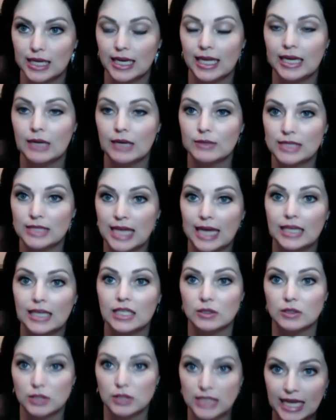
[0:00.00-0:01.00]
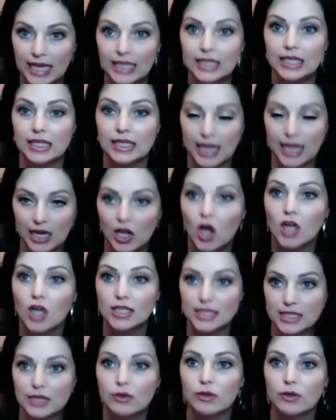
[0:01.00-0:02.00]
And it was that daily, that
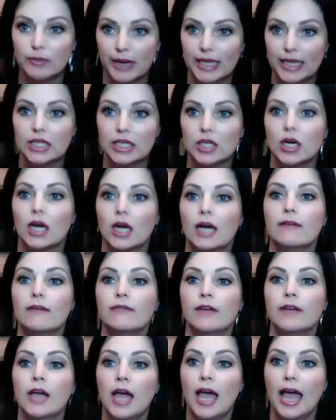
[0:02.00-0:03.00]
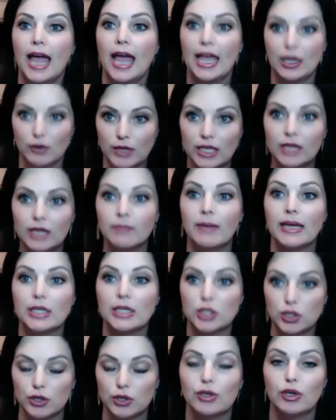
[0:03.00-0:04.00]
constant reminder of, hey, you need to make
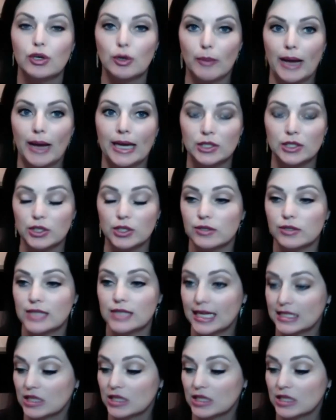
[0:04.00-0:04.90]
sure you go back and do your task.